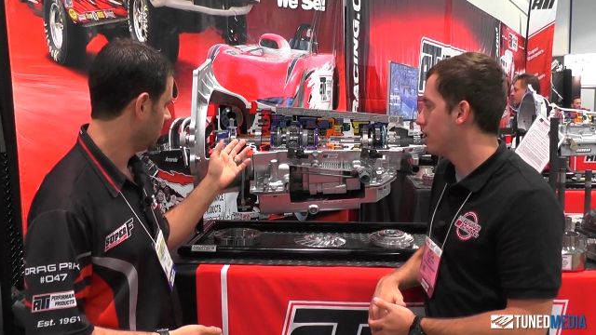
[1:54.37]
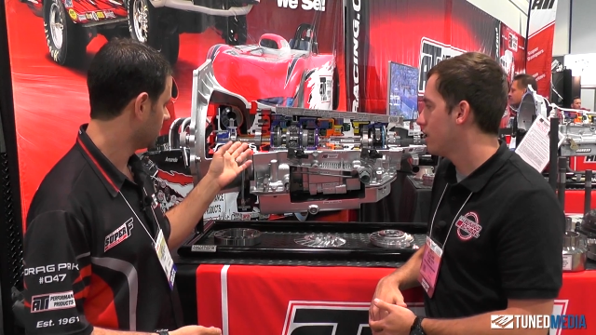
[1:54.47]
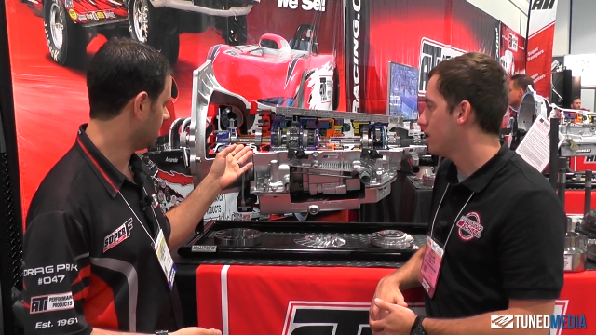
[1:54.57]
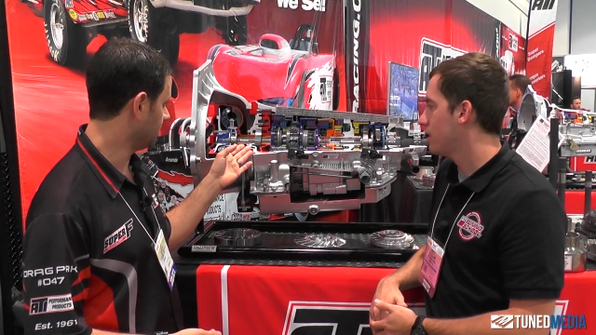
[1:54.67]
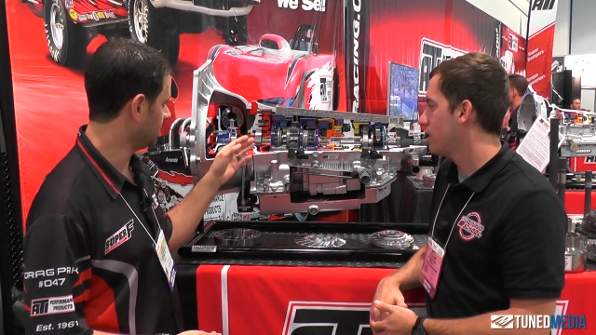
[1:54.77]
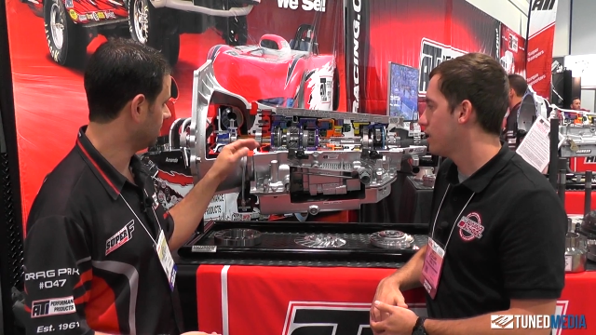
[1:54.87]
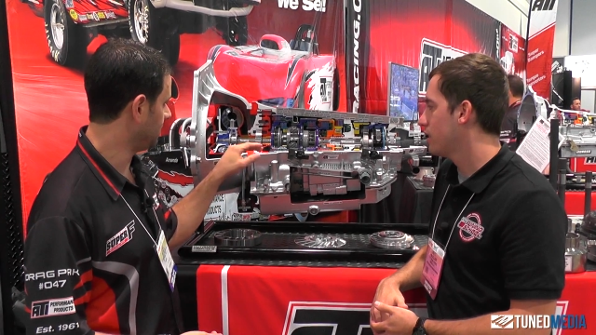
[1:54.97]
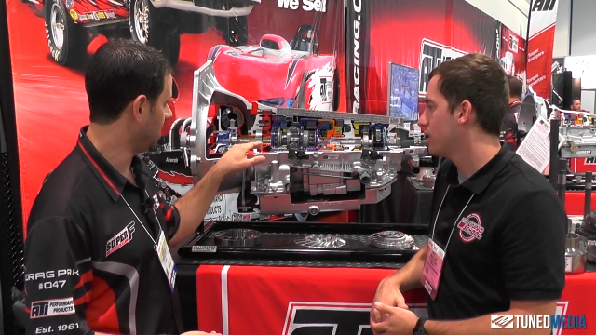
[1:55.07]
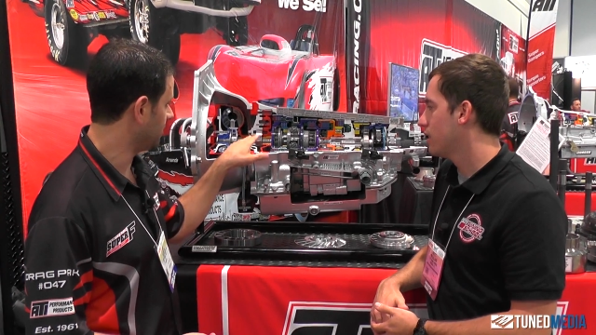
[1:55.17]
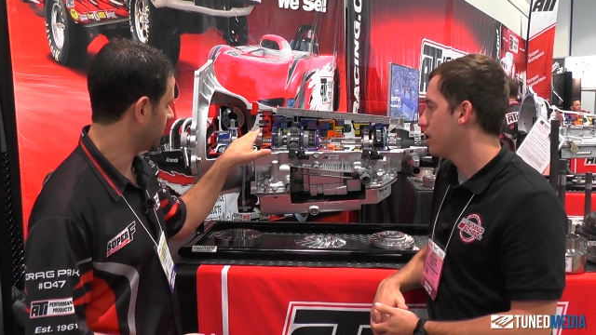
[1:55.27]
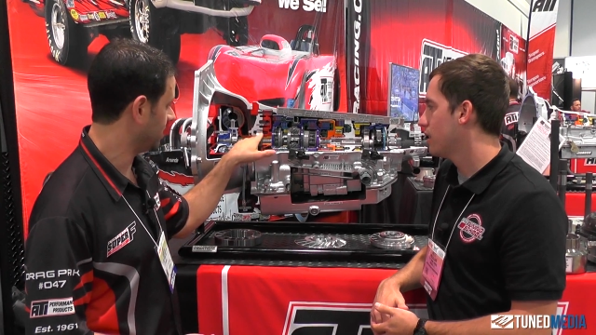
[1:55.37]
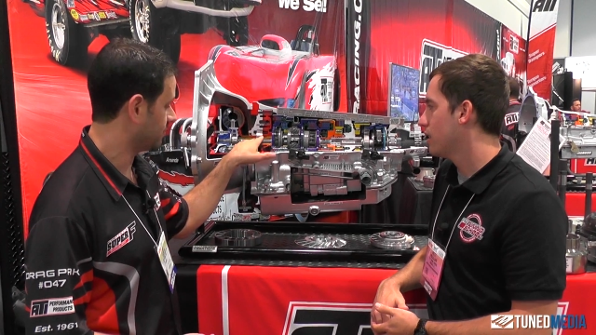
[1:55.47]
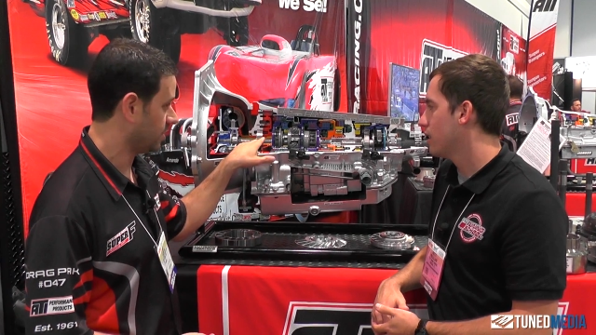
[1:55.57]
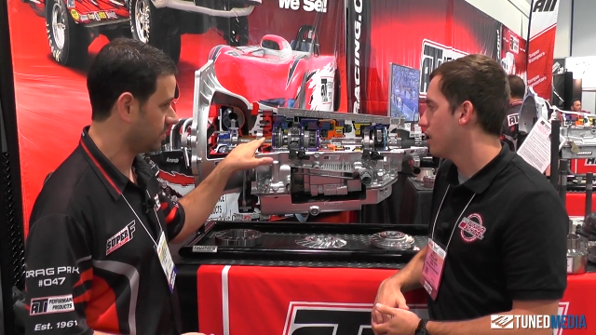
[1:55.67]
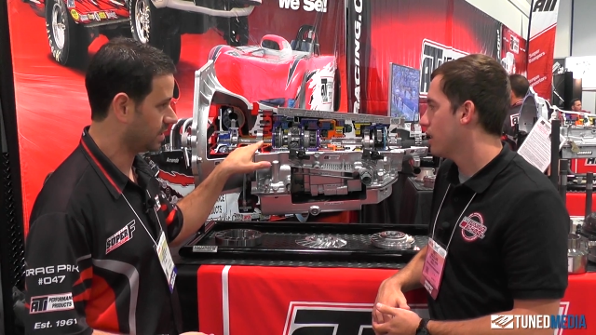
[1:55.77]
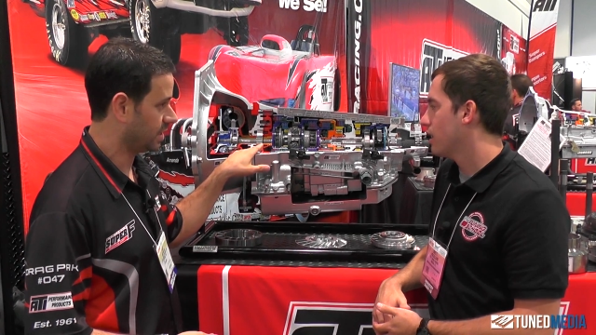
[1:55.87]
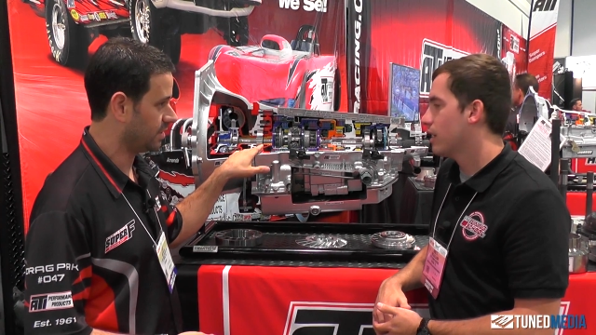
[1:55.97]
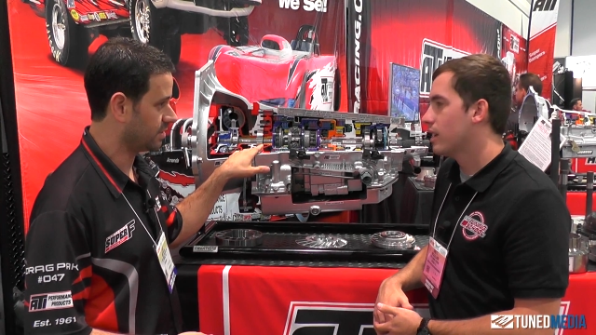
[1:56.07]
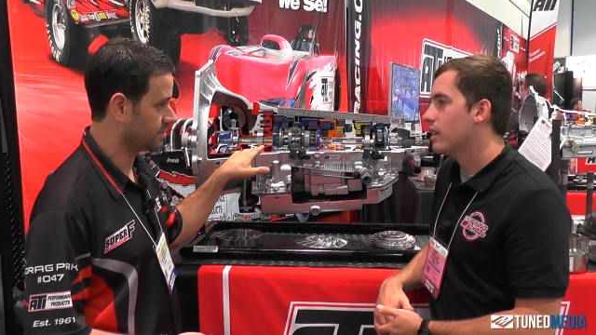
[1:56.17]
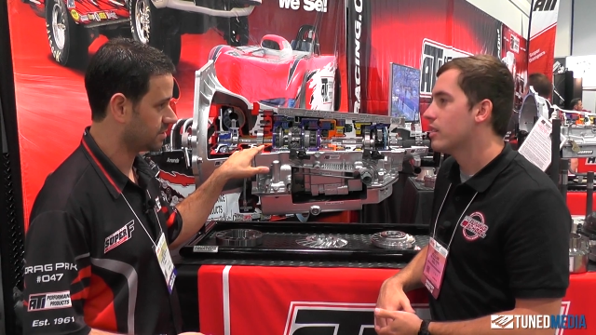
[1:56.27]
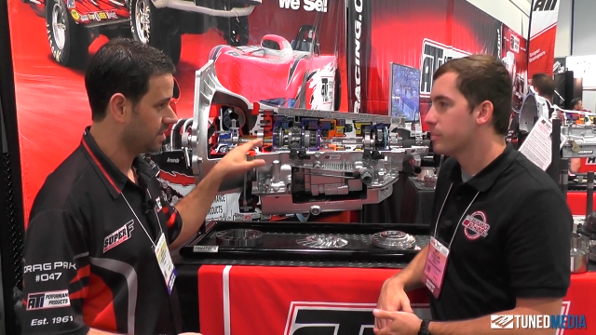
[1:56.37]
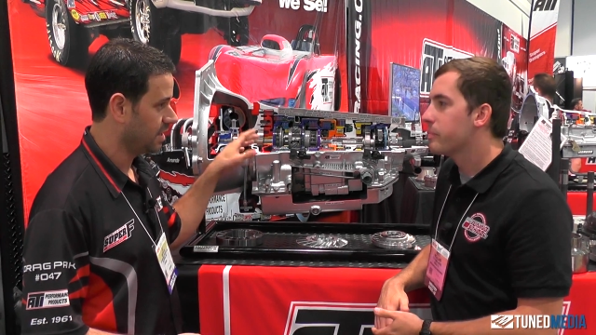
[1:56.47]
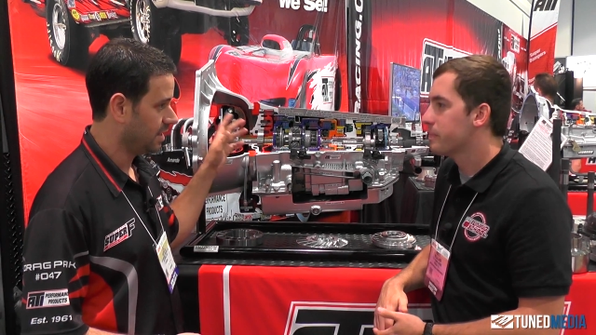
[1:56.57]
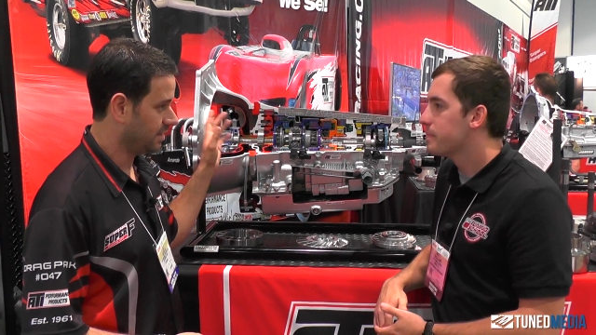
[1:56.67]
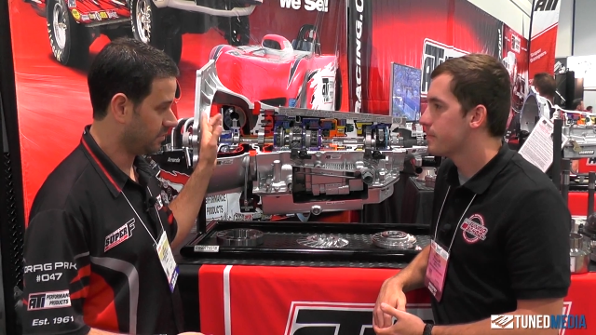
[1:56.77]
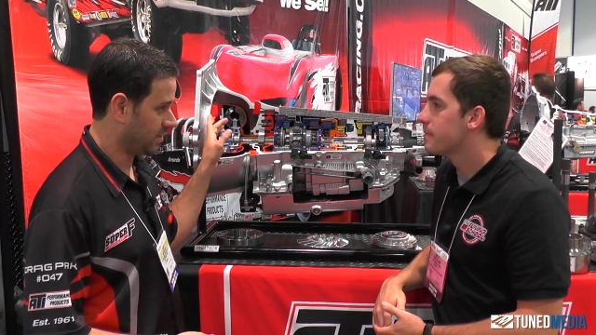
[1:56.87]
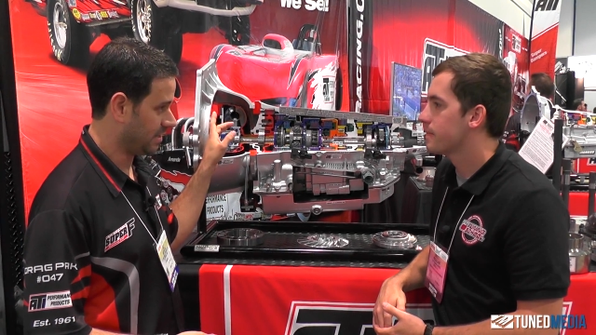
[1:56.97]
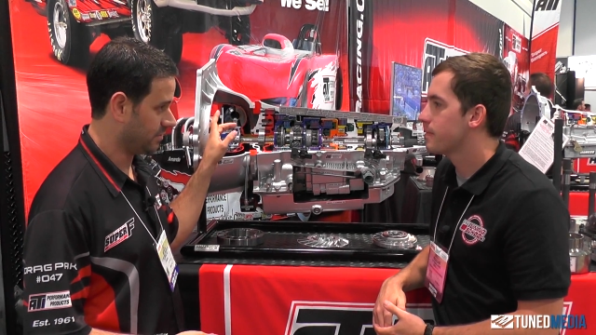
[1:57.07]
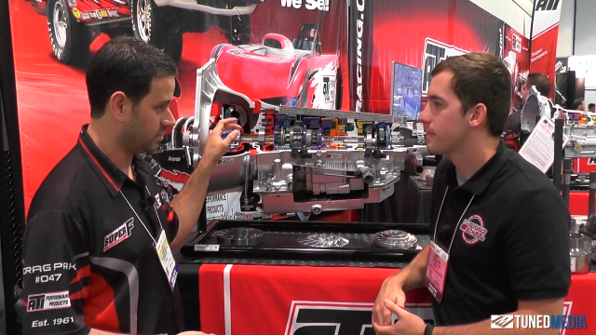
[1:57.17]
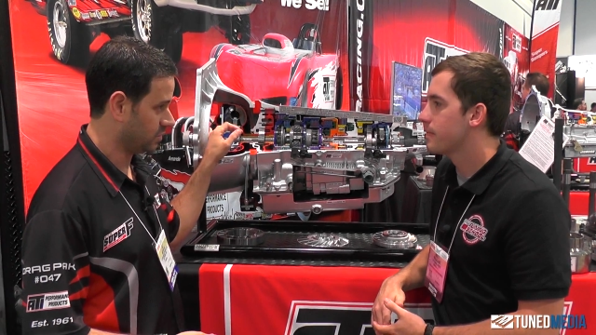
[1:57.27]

Speaker 1: Come through the pump, we have coated gears, and then we have a